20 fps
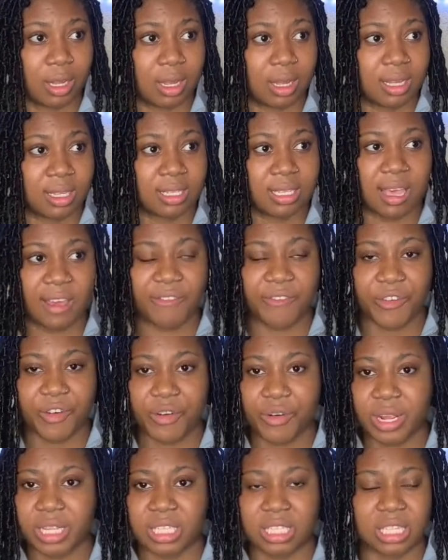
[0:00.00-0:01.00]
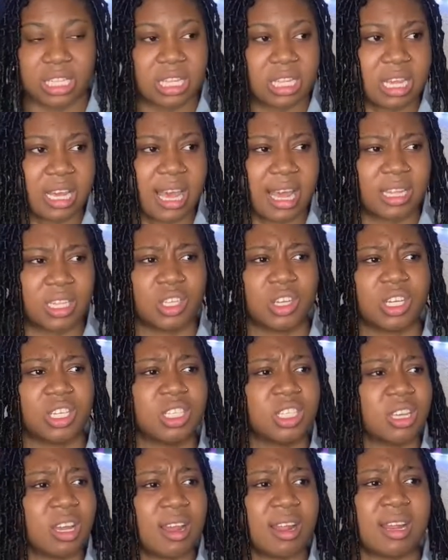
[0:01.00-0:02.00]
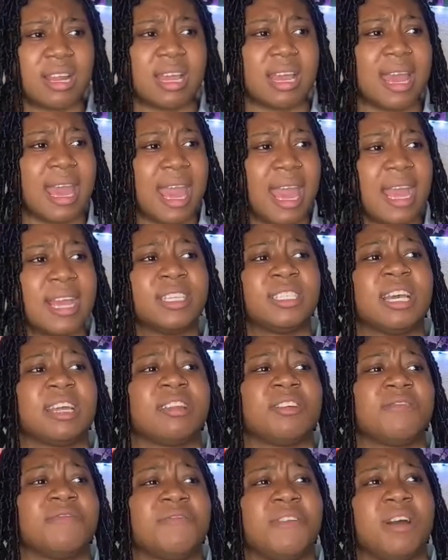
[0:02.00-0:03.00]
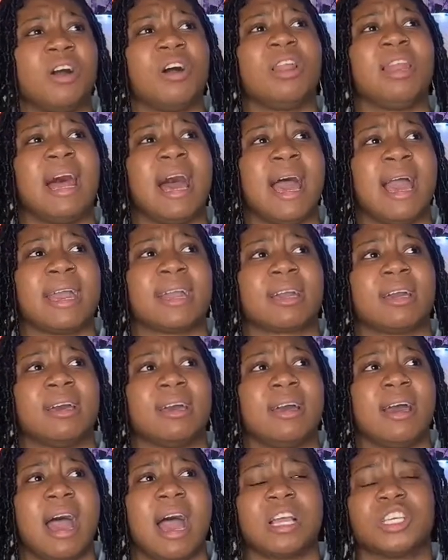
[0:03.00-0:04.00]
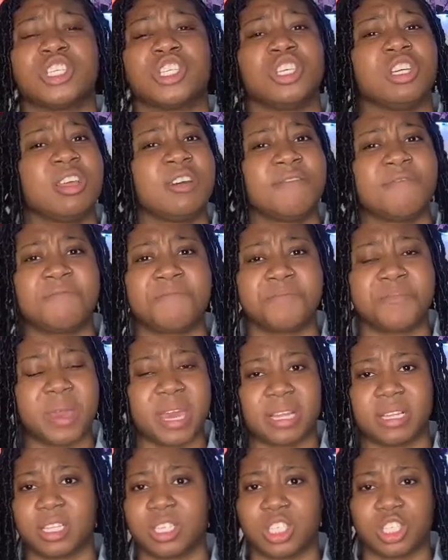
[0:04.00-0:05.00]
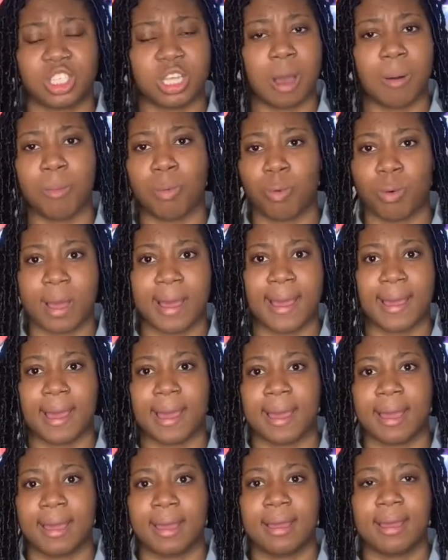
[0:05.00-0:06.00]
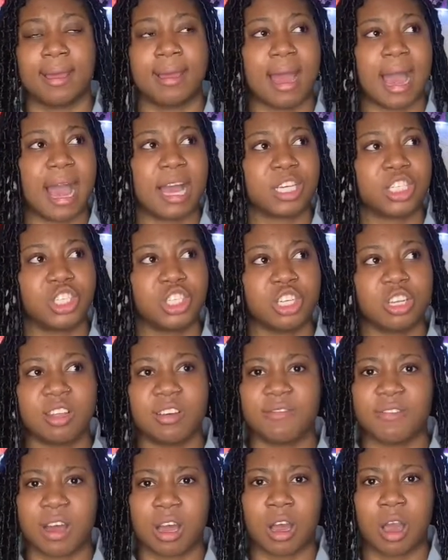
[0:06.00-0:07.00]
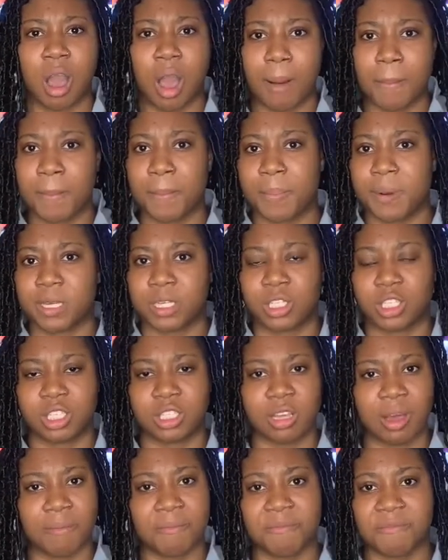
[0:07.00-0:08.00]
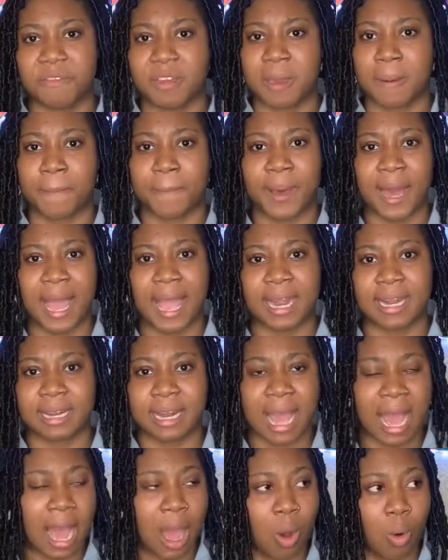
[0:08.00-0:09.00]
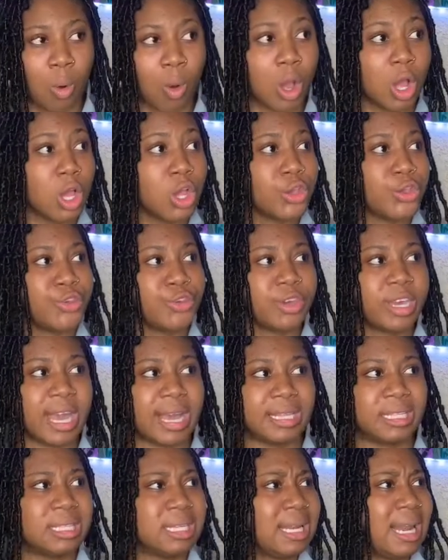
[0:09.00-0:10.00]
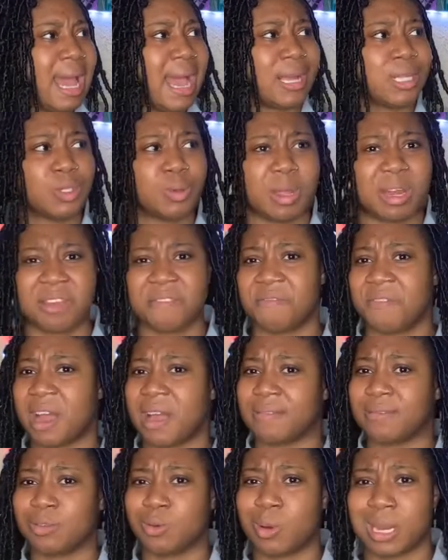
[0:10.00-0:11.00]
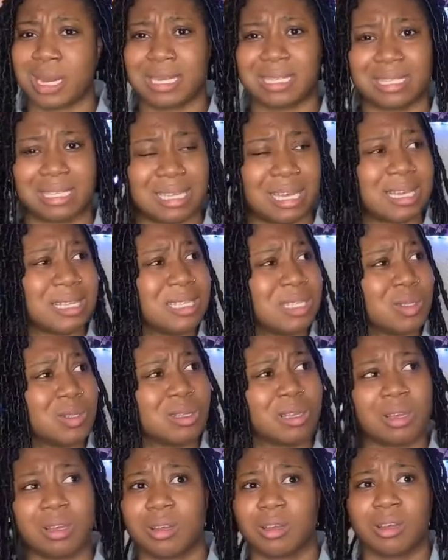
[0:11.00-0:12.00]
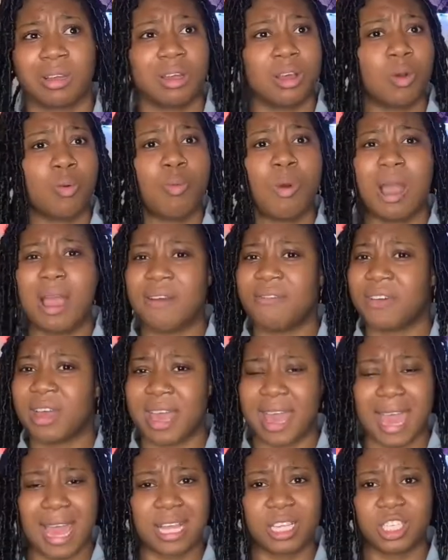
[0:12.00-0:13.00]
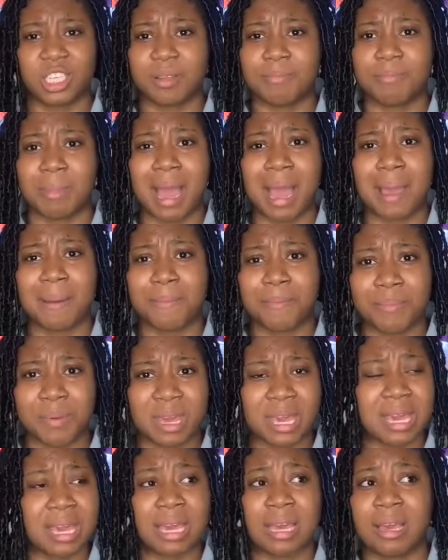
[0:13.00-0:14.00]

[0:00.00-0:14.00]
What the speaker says: Say, for instance, you get to a certain age and you felt like, I should have been somewhere. I should have accomplished something by now. You get to like 25, 26, whatever age it might be.